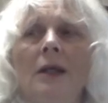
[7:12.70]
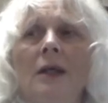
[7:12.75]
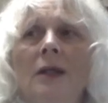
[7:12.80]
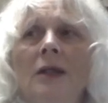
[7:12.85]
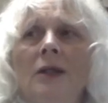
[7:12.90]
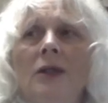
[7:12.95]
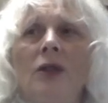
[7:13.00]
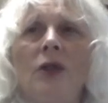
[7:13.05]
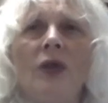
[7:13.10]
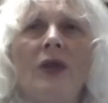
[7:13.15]

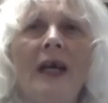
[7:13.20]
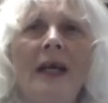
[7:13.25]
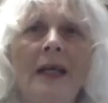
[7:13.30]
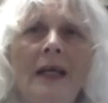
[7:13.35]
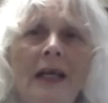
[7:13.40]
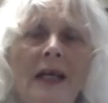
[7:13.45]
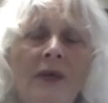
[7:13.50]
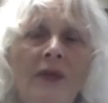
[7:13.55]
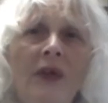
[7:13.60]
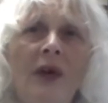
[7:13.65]
So then,
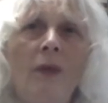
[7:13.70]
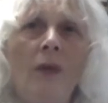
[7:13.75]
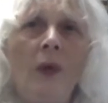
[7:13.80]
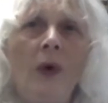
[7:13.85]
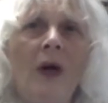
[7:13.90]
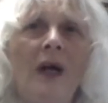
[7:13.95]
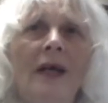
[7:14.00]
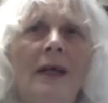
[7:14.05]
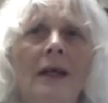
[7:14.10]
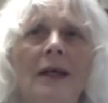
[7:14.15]
if there
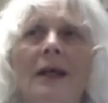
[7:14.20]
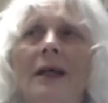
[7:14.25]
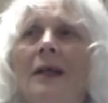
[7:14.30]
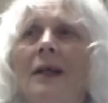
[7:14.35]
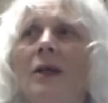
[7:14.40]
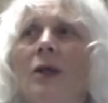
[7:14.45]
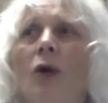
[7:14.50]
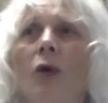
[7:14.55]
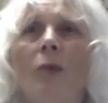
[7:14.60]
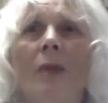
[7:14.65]
were
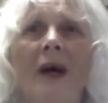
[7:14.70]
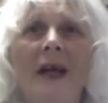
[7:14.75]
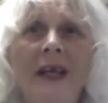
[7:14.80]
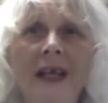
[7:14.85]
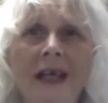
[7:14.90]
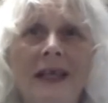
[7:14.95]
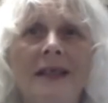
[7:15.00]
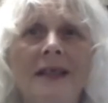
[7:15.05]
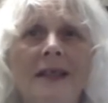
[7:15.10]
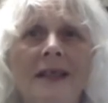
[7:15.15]
no money
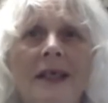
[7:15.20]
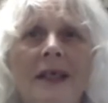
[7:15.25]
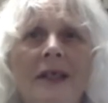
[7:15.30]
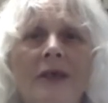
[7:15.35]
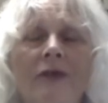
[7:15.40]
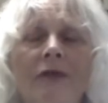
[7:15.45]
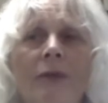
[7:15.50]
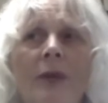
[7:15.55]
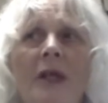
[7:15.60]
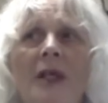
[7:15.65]

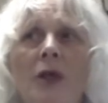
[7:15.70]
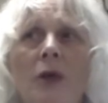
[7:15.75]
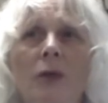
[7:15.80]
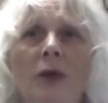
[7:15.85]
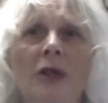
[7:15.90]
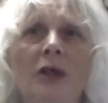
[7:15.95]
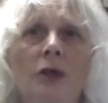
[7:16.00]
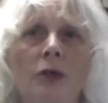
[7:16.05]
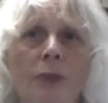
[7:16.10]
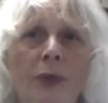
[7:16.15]
incentive, but you
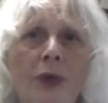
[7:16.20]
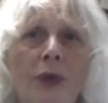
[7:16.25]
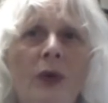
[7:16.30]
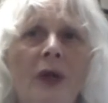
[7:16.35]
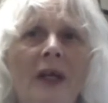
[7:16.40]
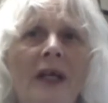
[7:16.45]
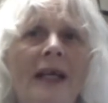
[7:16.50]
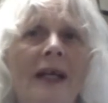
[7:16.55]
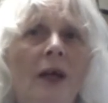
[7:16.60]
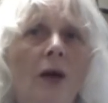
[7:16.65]
would
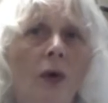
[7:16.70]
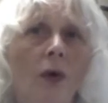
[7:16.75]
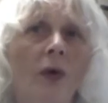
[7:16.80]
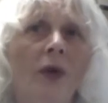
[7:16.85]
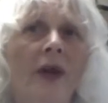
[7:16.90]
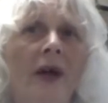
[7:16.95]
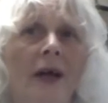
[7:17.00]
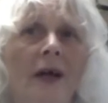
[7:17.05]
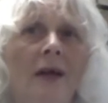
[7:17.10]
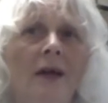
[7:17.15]
purely go
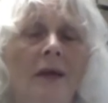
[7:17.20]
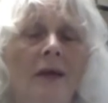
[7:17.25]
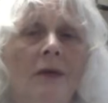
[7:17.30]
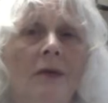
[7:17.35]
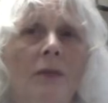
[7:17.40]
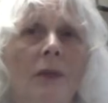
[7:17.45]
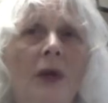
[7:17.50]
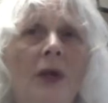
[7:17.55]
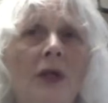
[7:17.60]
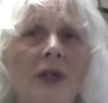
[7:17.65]
there
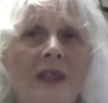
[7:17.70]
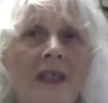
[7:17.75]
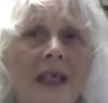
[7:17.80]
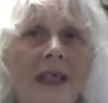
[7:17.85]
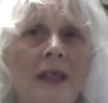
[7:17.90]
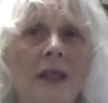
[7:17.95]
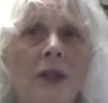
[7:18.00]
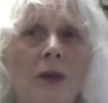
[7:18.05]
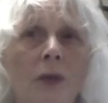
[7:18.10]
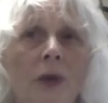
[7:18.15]
because
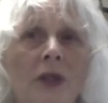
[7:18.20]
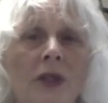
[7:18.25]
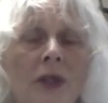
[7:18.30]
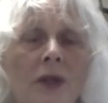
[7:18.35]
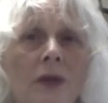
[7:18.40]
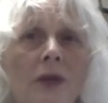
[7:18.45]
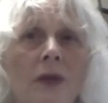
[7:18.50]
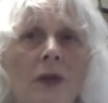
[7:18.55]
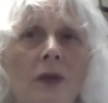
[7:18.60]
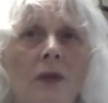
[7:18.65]
that is what
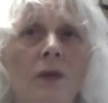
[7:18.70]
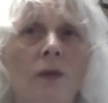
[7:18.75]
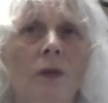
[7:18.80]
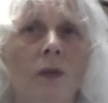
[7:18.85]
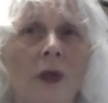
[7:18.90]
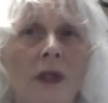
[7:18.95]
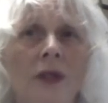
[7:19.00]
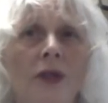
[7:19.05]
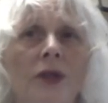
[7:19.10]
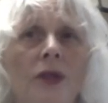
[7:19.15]
you
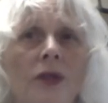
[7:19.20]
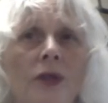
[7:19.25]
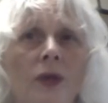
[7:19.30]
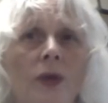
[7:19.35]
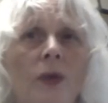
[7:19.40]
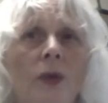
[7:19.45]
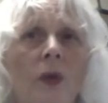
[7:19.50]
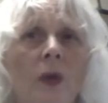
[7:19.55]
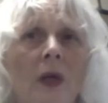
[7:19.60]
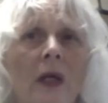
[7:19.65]
want to
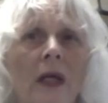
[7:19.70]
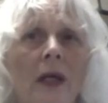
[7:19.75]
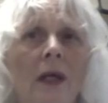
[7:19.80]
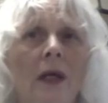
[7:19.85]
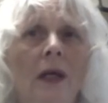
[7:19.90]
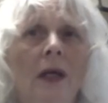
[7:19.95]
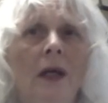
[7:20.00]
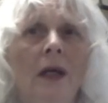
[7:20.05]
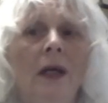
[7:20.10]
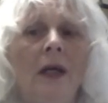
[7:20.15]
do,
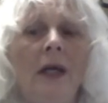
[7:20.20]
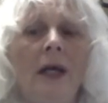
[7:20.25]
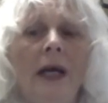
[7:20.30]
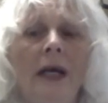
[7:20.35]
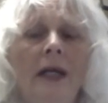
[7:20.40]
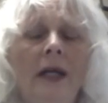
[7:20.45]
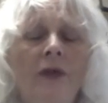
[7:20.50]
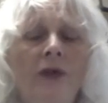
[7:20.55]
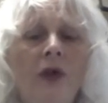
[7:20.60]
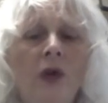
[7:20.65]

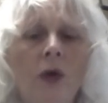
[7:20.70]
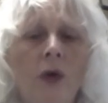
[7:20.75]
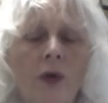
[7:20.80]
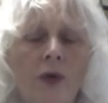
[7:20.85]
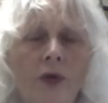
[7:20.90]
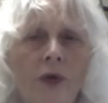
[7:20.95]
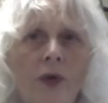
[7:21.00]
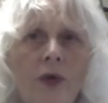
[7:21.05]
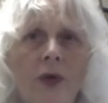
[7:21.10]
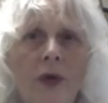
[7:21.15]
and if you go
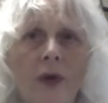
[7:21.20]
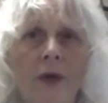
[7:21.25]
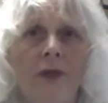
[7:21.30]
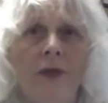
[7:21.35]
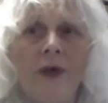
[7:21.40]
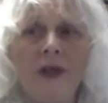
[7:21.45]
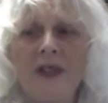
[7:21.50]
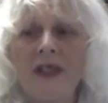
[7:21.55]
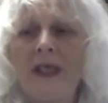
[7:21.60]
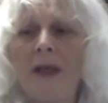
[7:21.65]
through
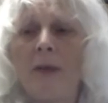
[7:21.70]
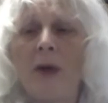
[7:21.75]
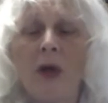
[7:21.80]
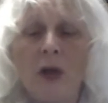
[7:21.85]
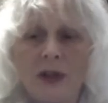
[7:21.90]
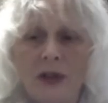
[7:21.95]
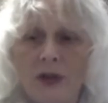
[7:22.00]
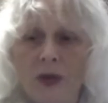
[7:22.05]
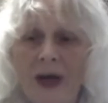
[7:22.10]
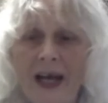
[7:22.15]
university
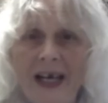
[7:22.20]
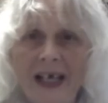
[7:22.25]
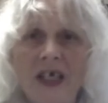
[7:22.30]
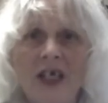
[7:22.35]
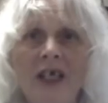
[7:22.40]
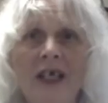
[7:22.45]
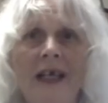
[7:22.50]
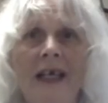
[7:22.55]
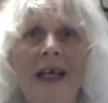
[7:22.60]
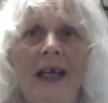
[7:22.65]
because you're
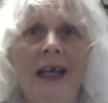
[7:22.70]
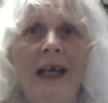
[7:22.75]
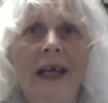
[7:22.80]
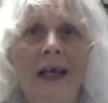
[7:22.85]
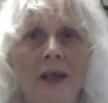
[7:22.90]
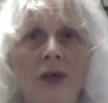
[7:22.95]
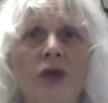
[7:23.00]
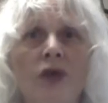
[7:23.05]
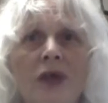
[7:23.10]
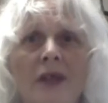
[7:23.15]
actually
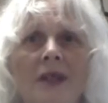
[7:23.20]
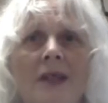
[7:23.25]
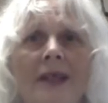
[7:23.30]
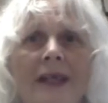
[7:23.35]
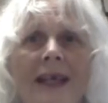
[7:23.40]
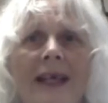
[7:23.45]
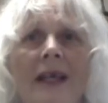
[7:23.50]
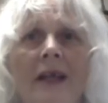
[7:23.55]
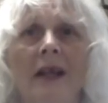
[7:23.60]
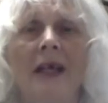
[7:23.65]

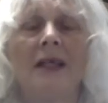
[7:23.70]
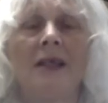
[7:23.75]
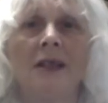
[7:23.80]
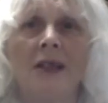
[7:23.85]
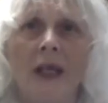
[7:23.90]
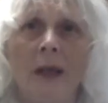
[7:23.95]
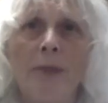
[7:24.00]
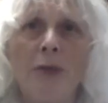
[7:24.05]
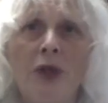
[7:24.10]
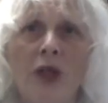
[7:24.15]
interested in that
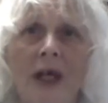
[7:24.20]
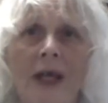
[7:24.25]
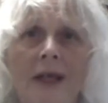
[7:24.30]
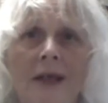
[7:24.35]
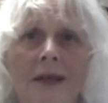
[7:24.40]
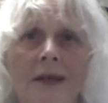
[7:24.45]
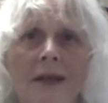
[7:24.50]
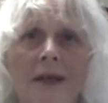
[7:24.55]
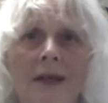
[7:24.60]
subject,